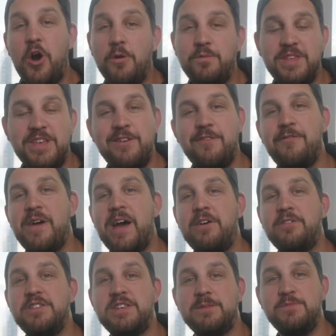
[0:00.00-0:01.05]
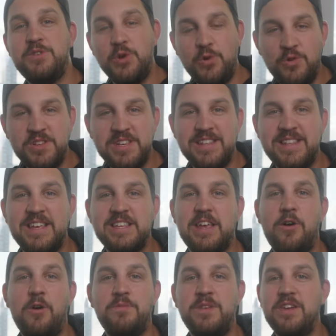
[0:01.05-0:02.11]
I hope that you found some tools in this.
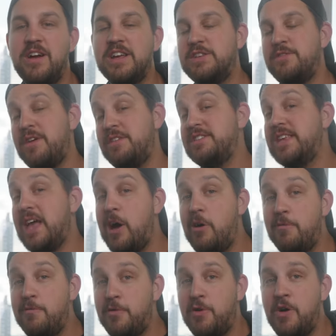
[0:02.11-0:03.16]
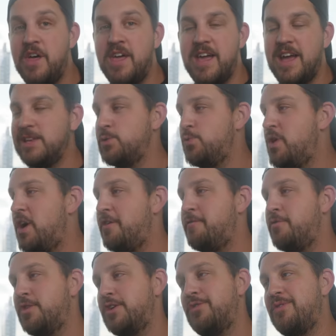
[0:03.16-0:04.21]
I hope that you guys found this helpful as well
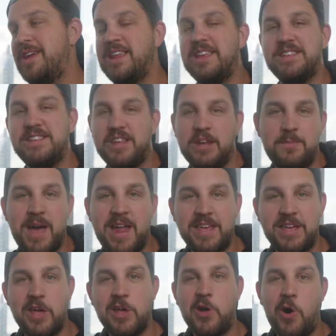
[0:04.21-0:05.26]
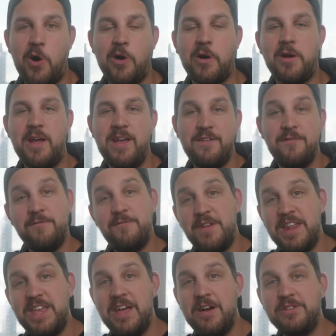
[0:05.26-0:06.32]
for creating cinematic car
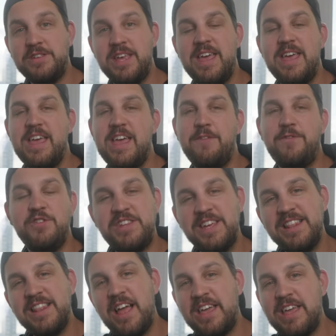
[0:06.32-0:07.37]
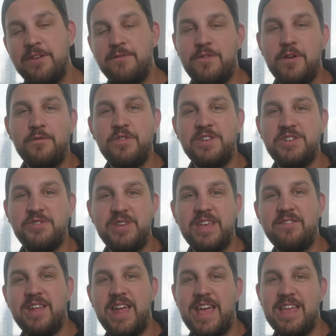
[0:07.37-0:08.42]
videos. If you did like it, feel free to
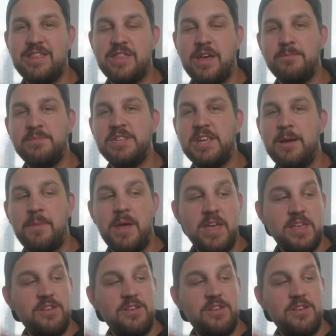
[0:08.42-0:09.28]
give it a thumbs up.